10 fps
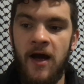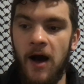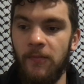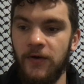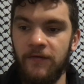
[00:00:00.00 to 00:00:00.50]

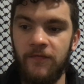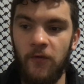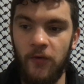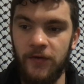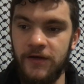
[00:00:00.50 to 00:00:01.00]
I'll put it
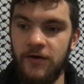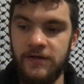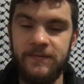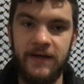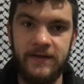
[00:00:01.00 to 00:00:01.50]
for the
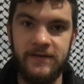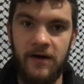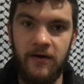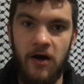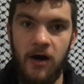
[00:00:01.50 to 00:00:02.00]

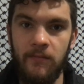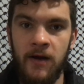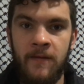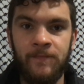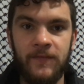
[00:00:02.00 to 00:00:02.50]
USPS.com
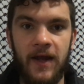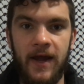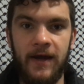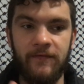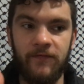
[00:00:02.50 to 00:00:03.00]

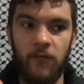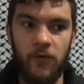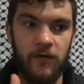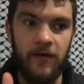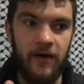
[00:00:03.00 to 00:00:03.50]
and
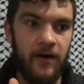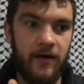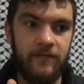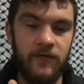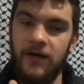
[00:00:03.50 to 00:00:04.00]
for
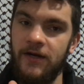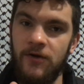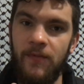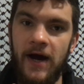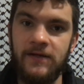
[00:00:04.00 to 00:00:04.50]
getting
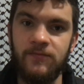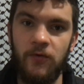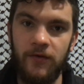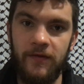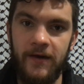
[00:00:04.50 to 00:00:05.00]
your
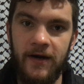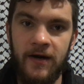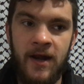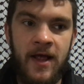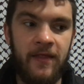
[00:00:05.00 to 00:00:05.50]
passport
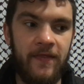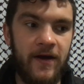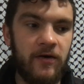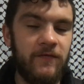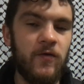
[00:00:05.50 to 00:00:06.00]
there.
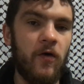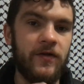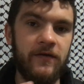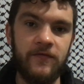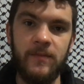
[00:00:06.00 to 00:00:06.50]
They'll give you all
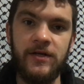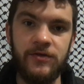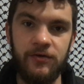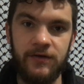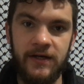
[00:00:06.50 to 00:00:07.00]
the
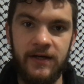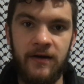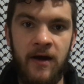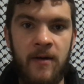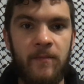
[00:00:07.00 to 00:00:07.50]
information you
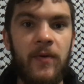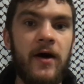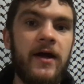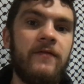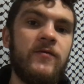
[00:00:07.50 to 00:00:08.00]
need.
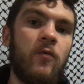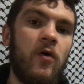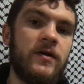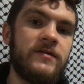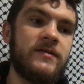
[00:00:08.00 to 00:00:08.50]
But if you
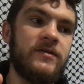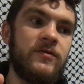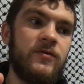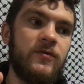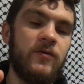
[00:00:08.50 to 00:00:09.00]
want
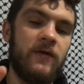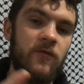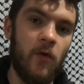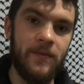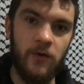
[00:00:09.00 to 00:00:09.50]

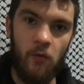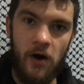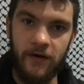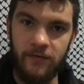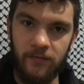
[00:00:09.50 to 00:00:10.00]
me to
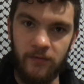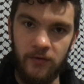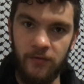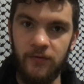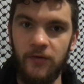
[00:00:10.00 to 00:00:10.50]
walk
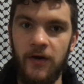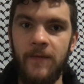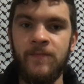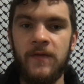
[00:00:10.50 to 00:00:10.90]
you through it,